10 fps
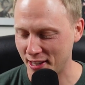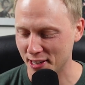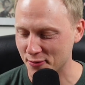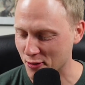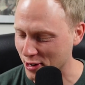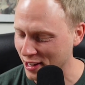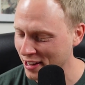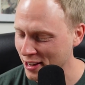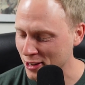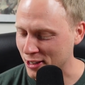That's funny.
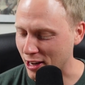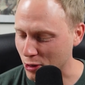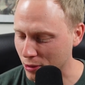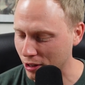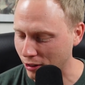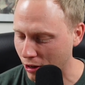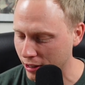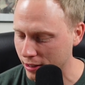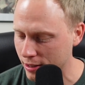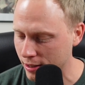Yeah, you were the
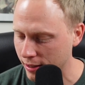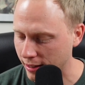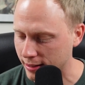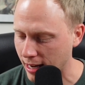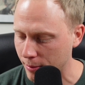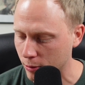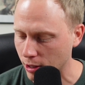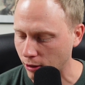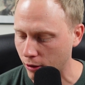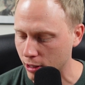longest at the time. There was
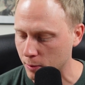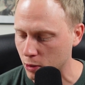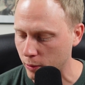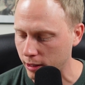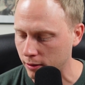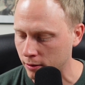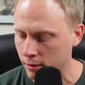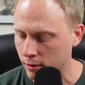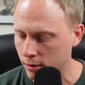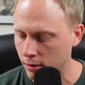the longest between
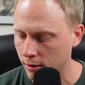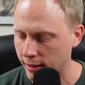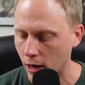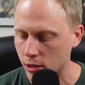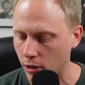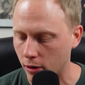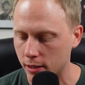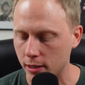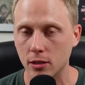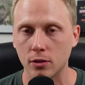
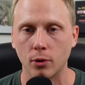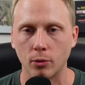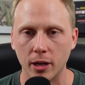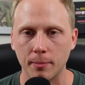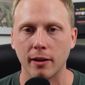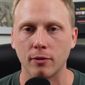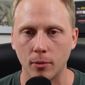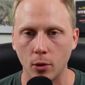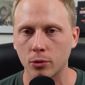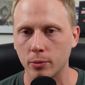1,000-yard seasons for a running back
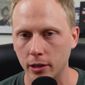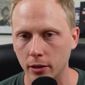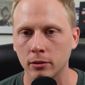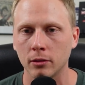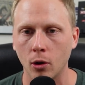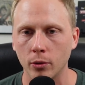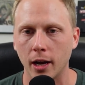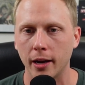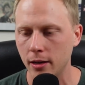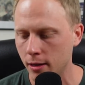from 03 to
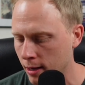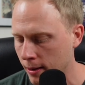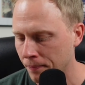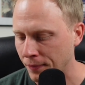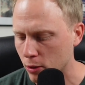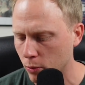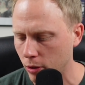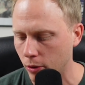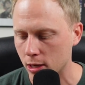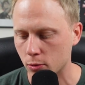09. That's when
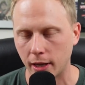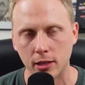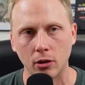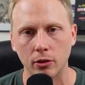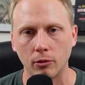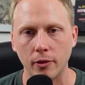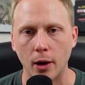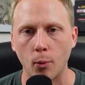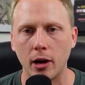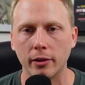you guys were like starting to run
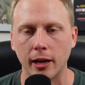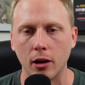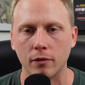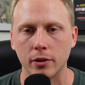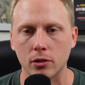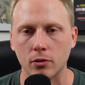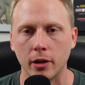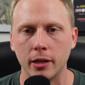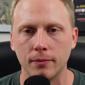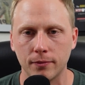that Wildcat offense,
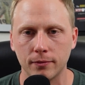right?